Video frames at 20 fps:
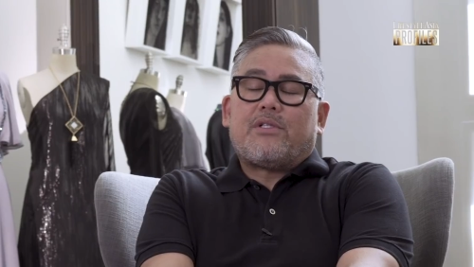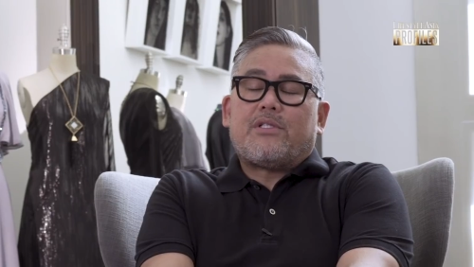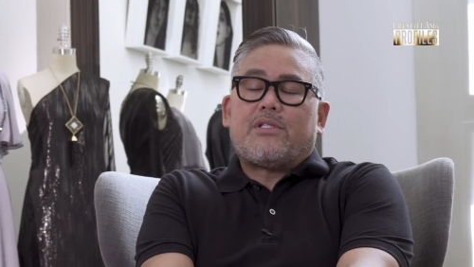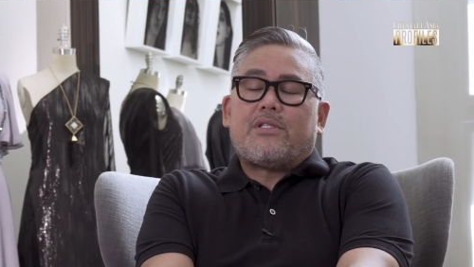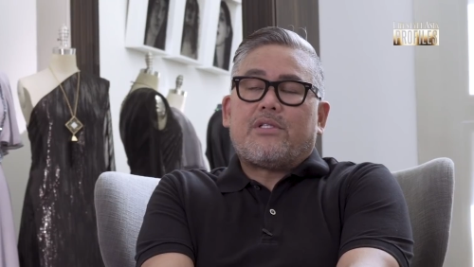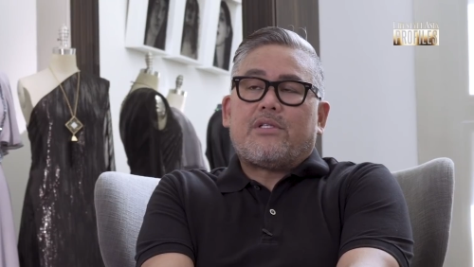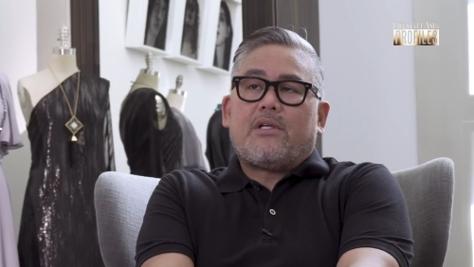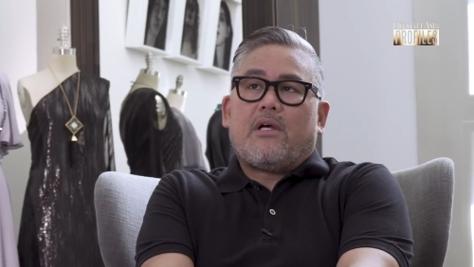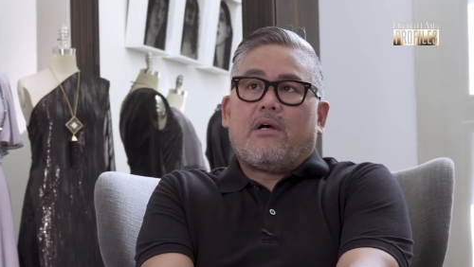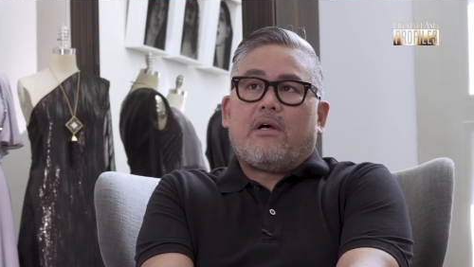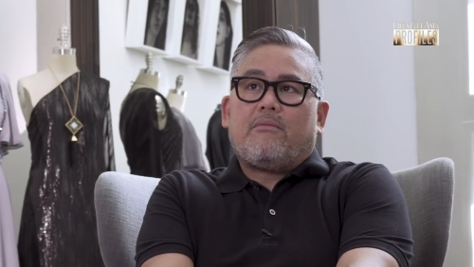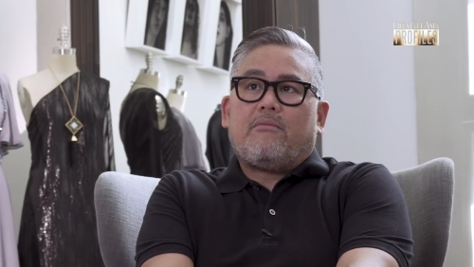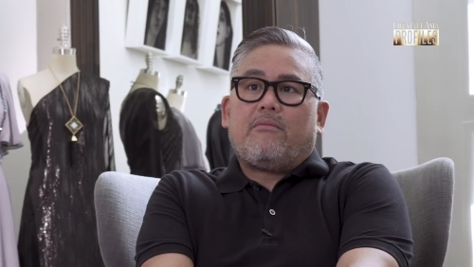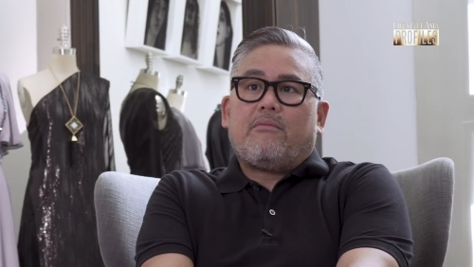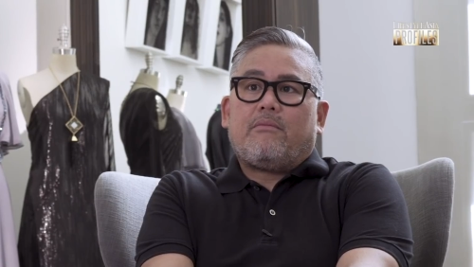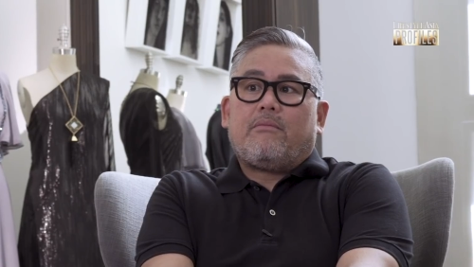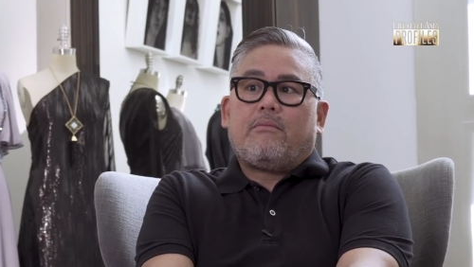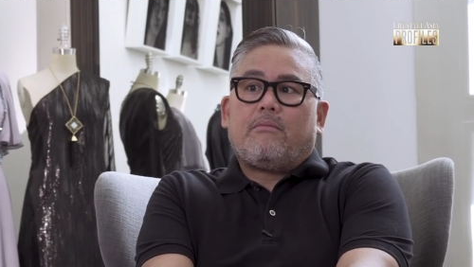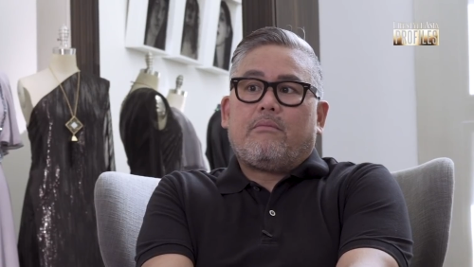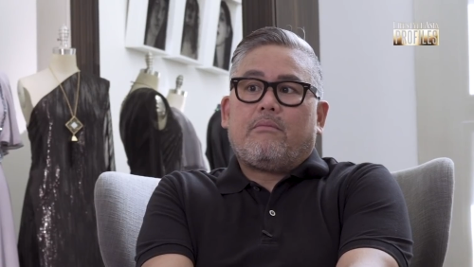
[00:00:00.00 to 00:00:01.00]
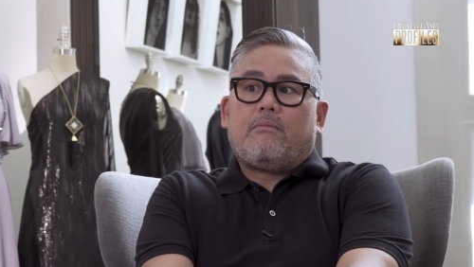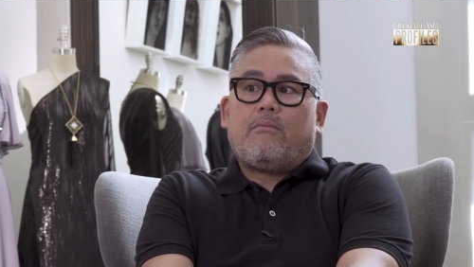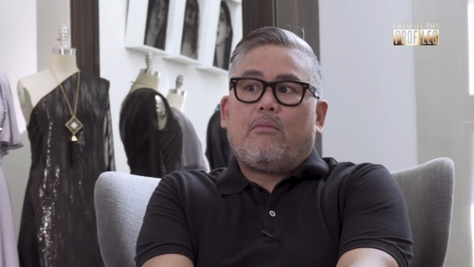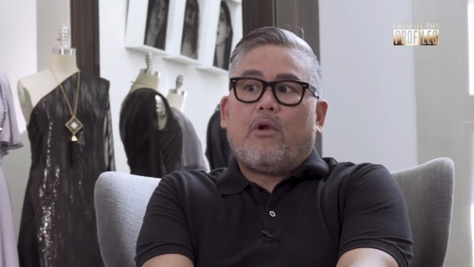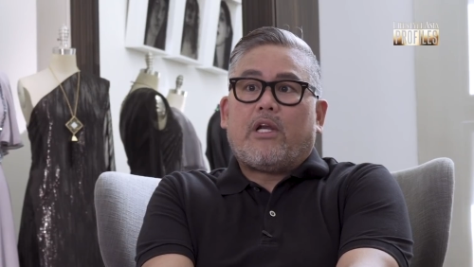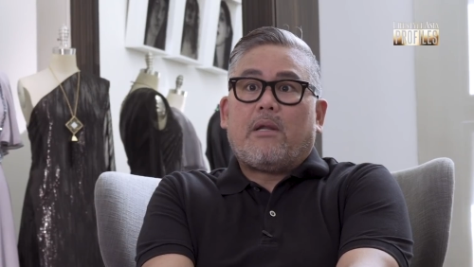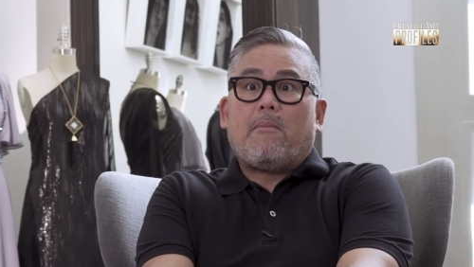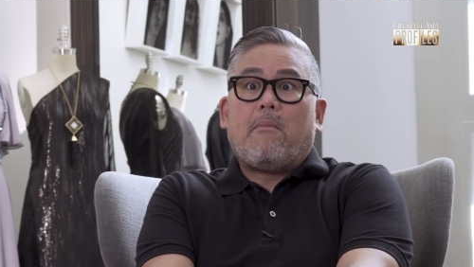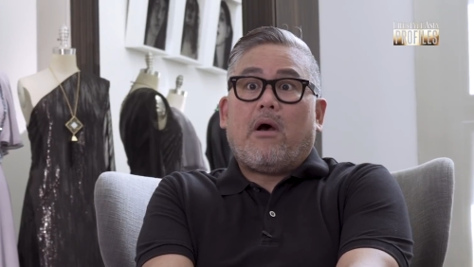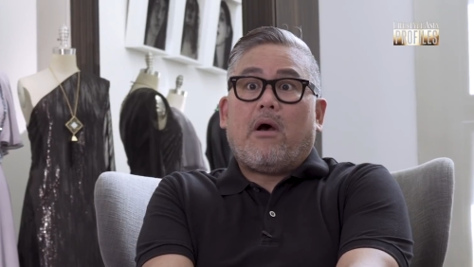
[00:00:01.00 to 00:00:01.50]
was
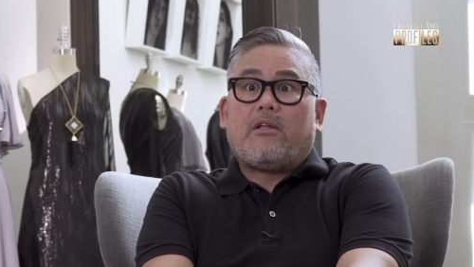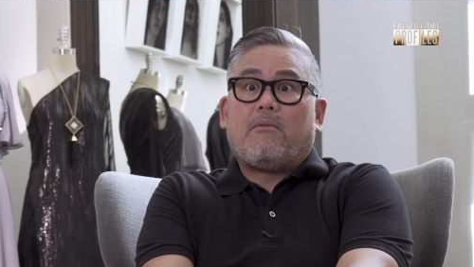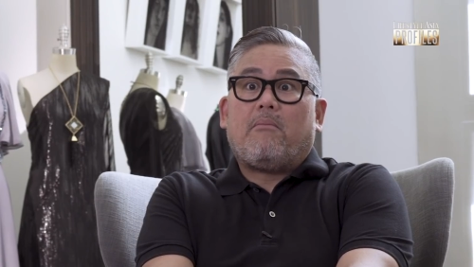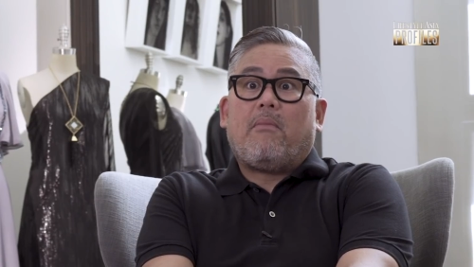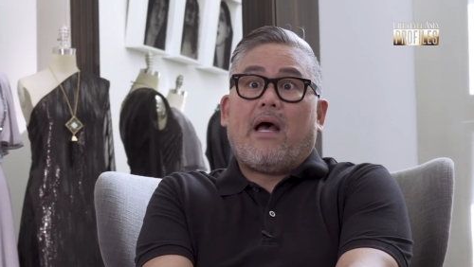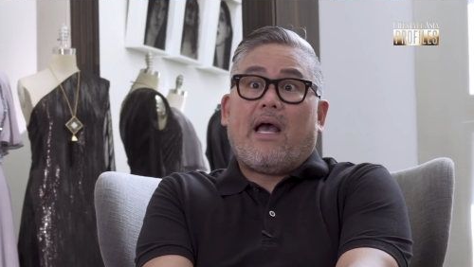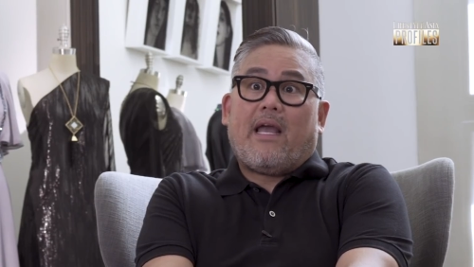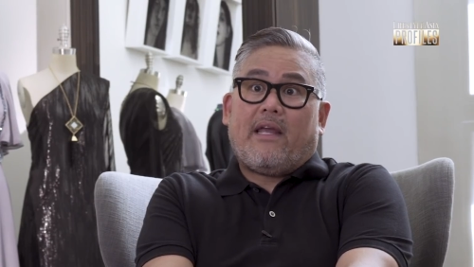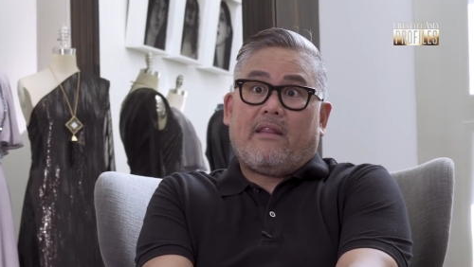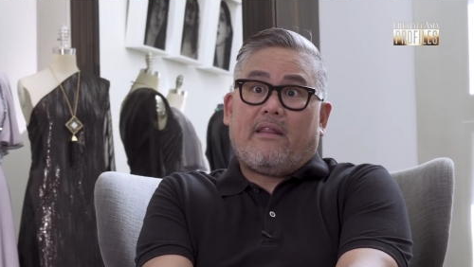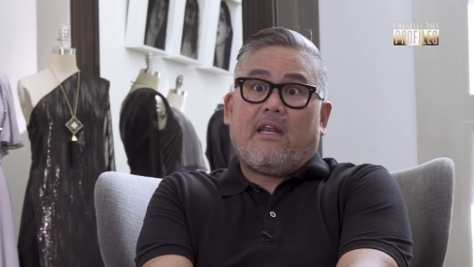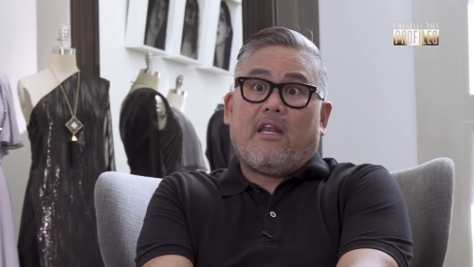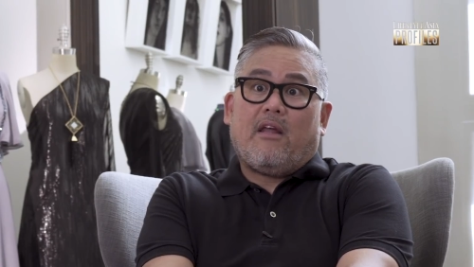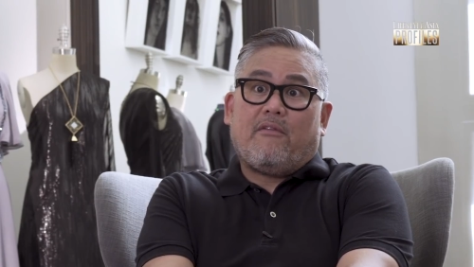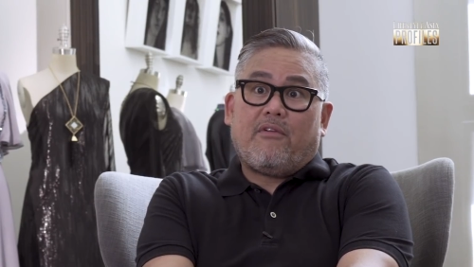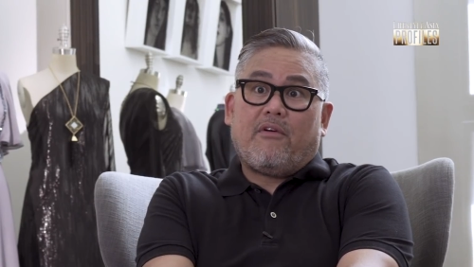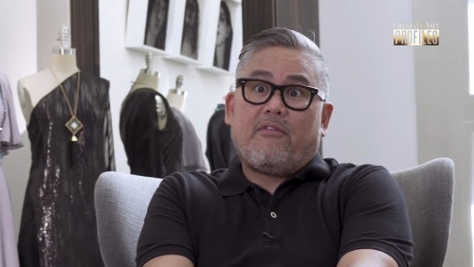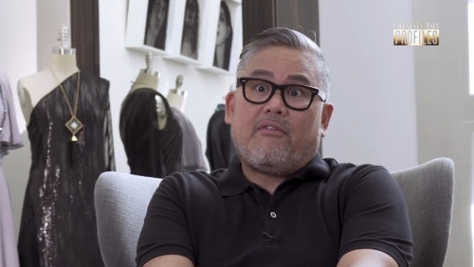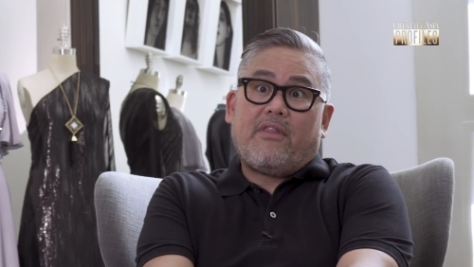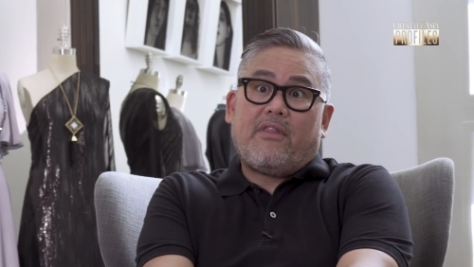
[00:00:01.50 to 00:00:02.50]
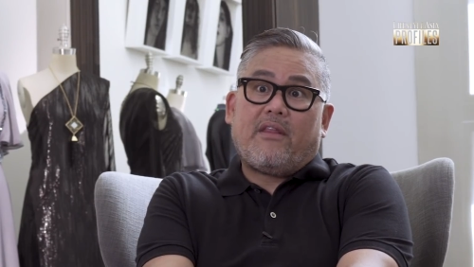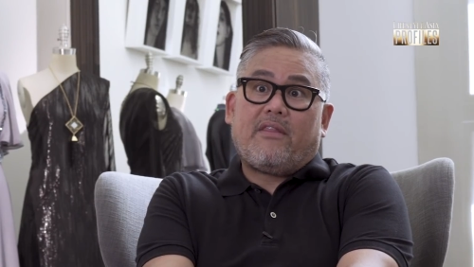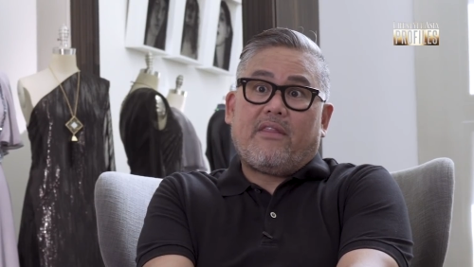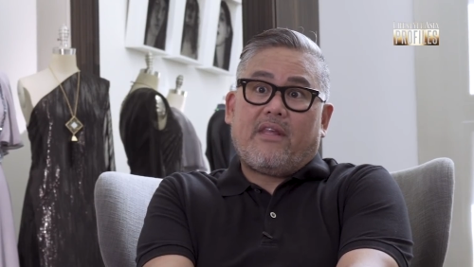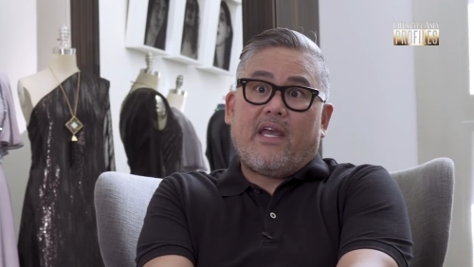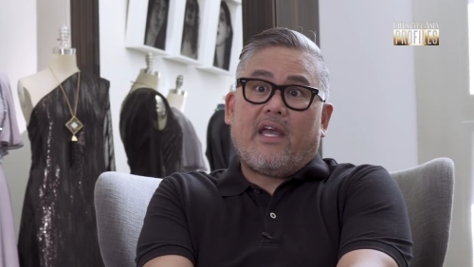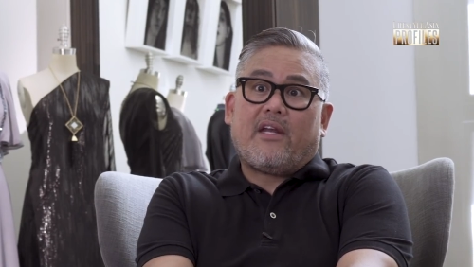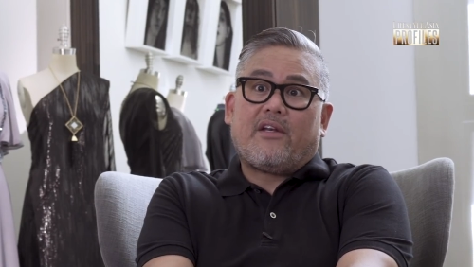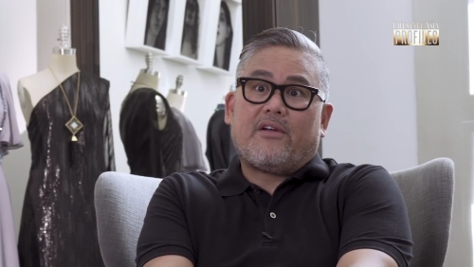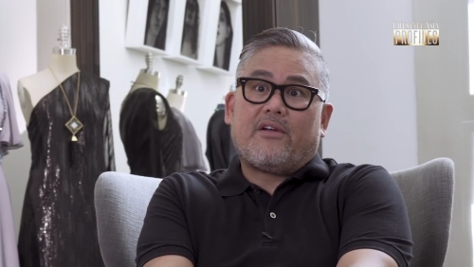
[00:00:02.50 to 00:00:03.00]
brought about by the love of the
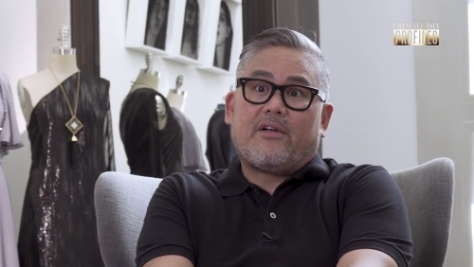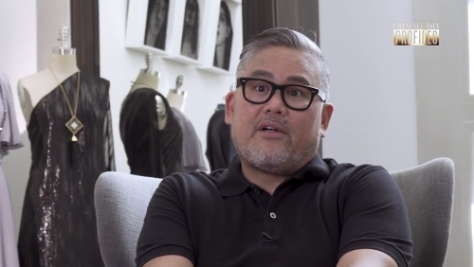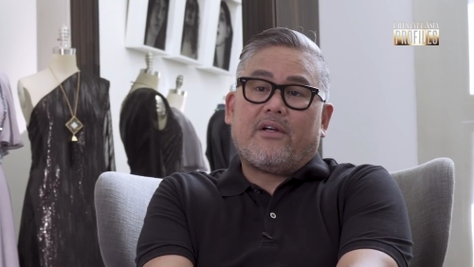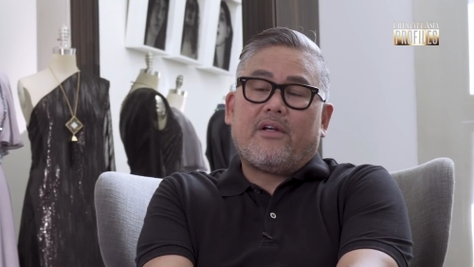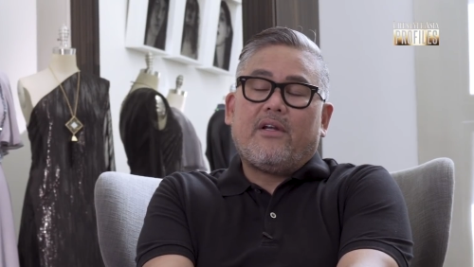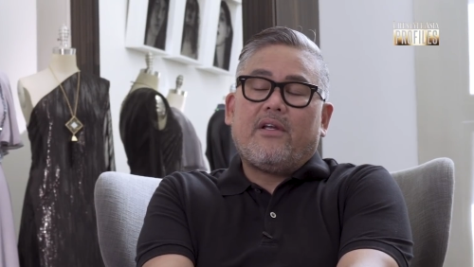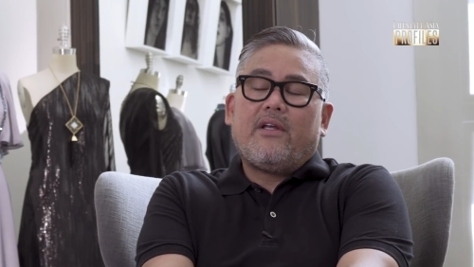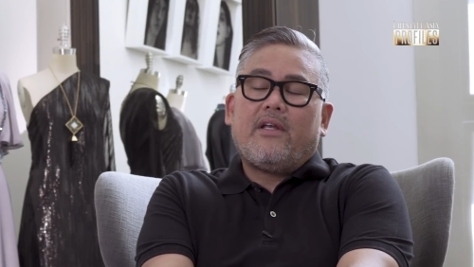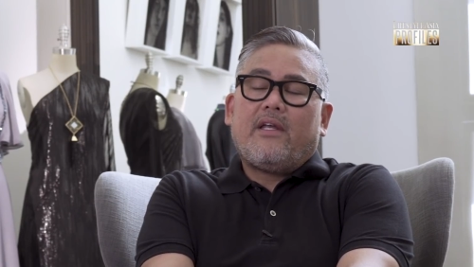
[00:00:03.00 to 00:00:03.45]
theater.